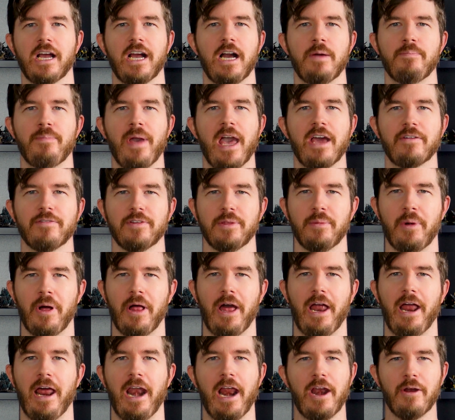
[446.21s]
I got banned from them
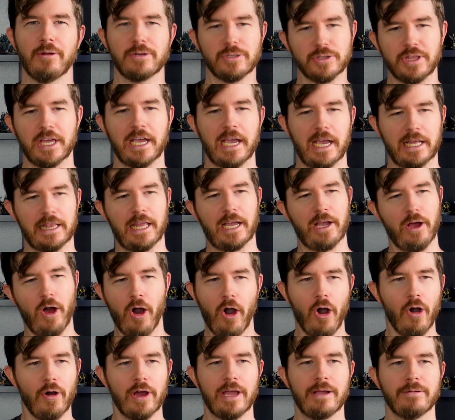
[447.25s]
all. And I know what you're thinking, like,
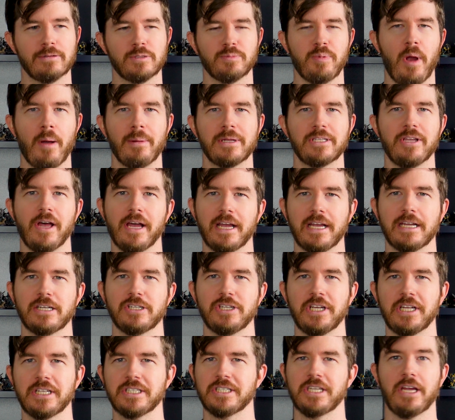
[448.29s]
oh, he was probably talking
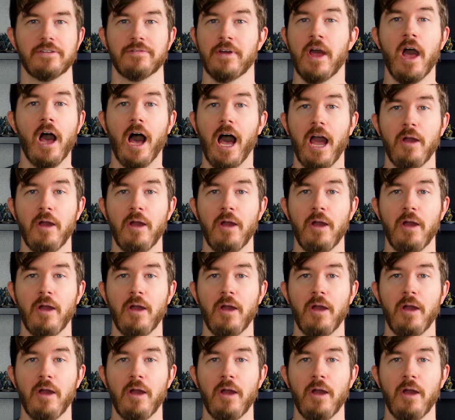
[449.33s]
shit and stuff.